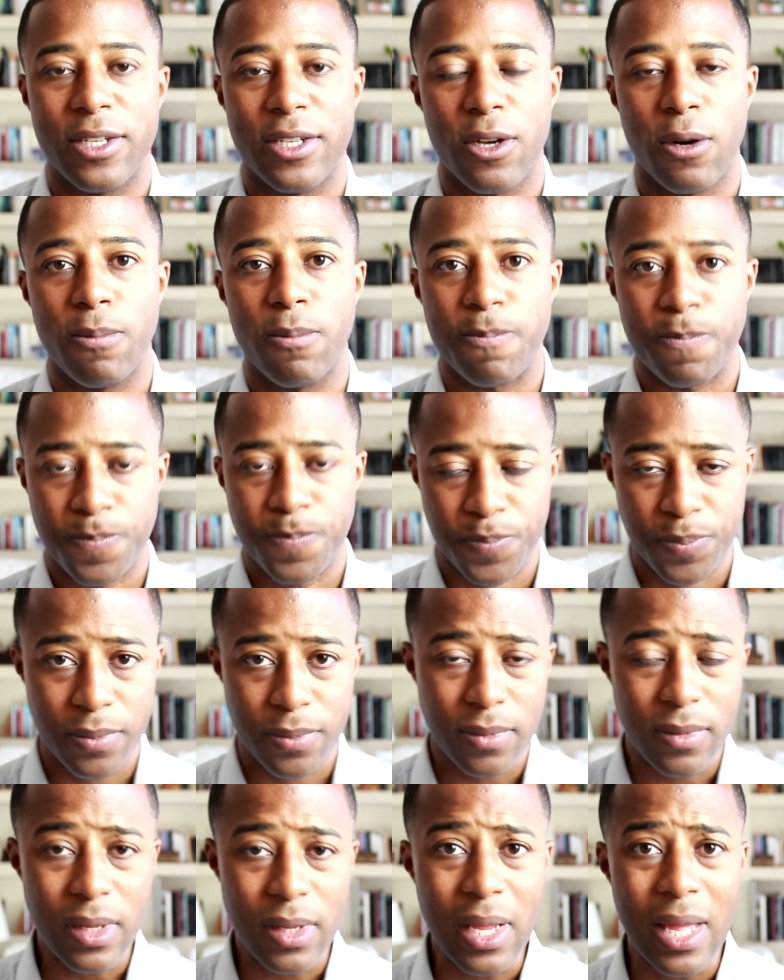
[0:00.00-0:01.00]
So
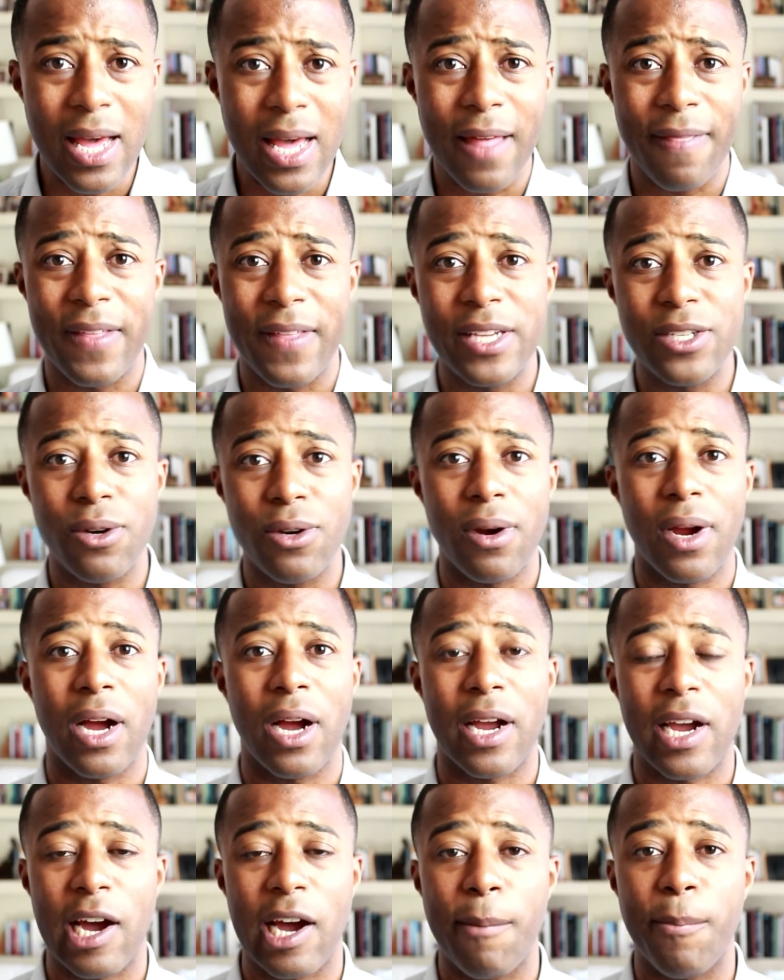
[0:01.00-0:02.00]
these are
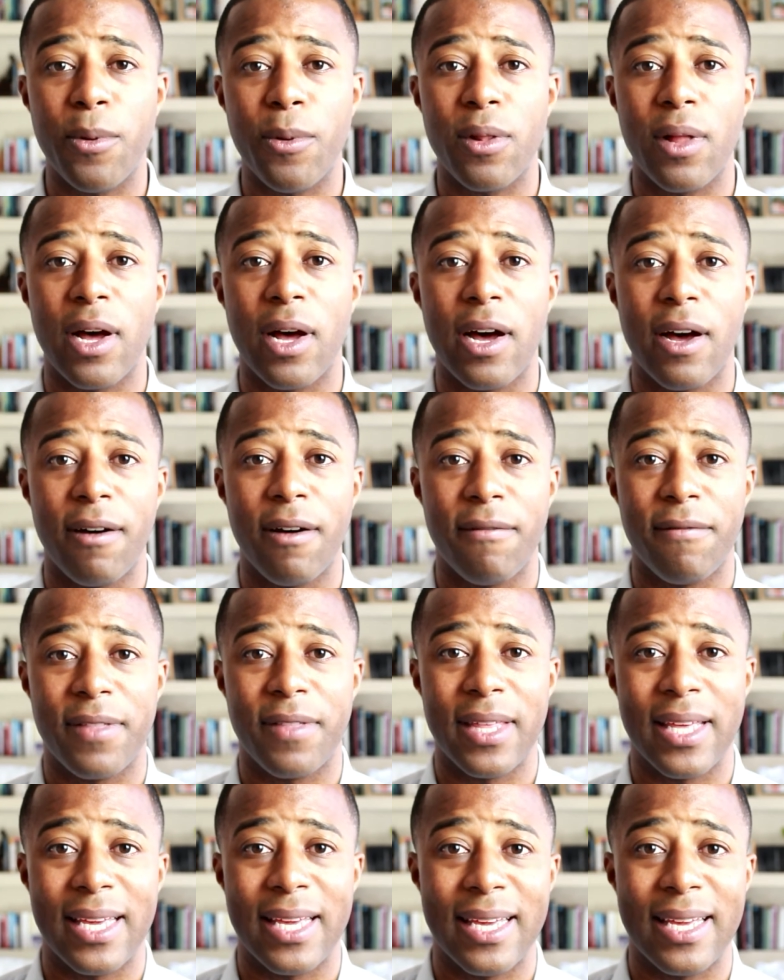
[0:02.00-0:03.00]
a couple
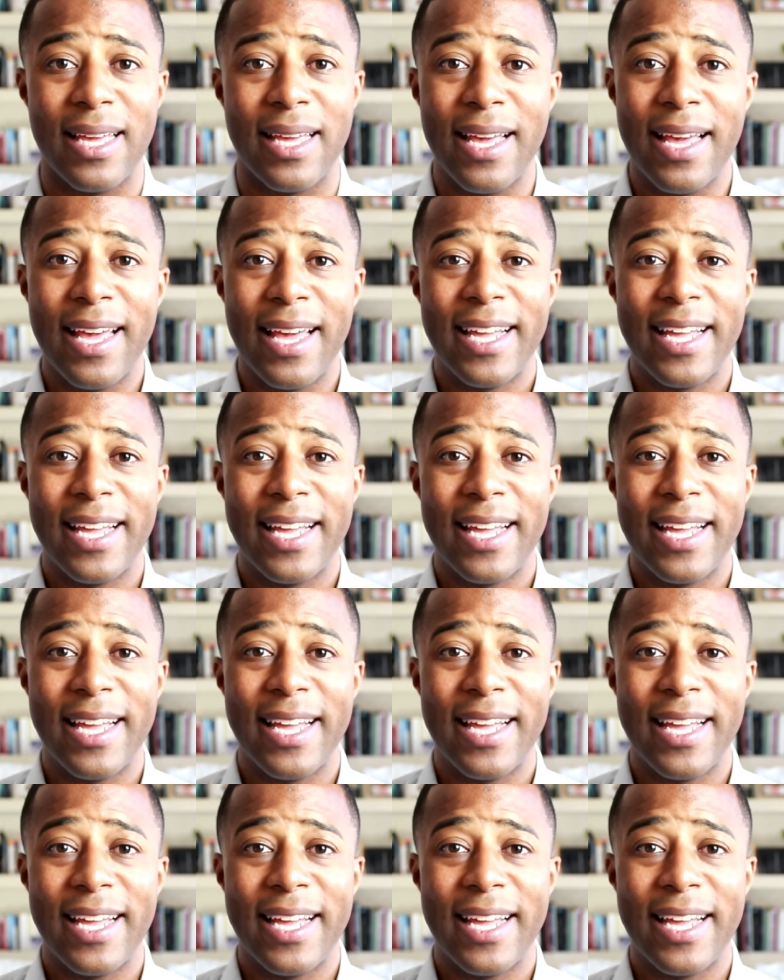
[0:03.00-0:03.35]
of the